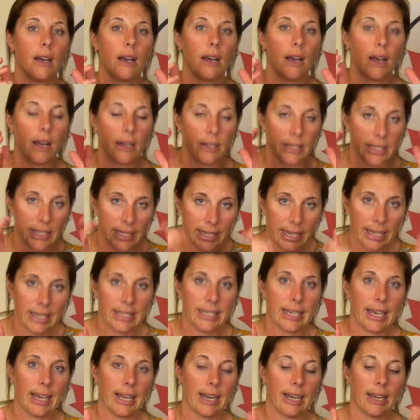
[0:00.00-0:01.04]
and
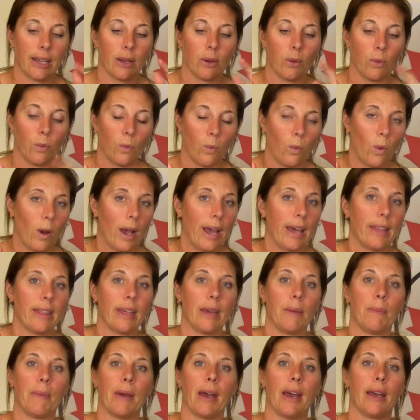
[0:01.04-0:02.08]
detailing where
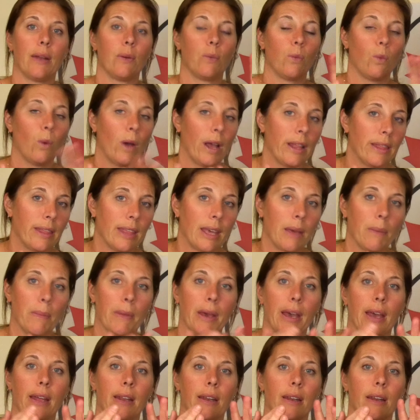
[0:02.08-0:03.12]
they met, when they
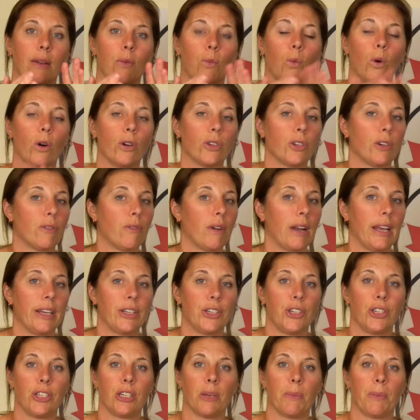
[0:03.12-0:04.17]
met, what your
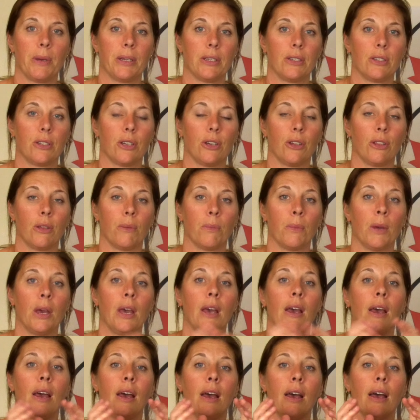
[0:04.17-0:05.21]
relationship is to them,
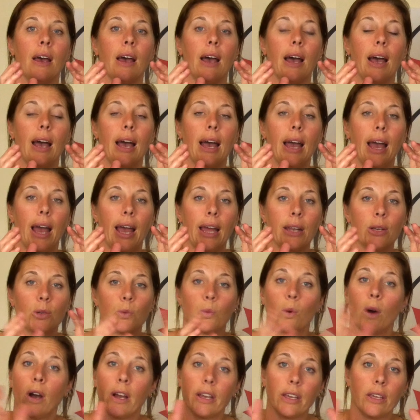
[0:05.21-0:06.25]
and
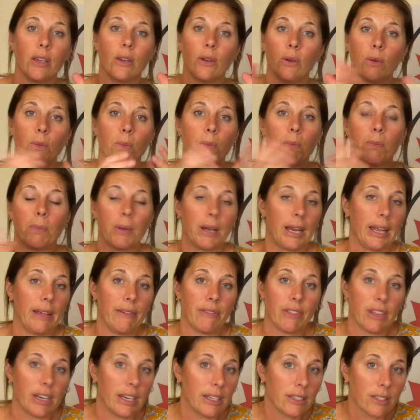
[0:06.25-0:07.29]
why you
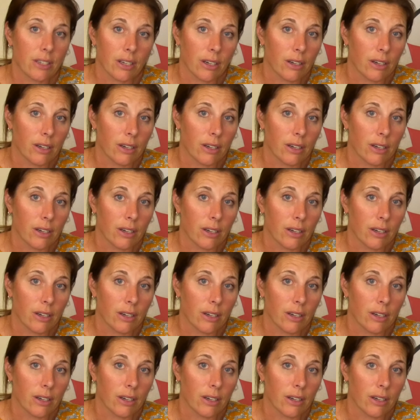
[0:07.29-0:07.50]
believe that it's a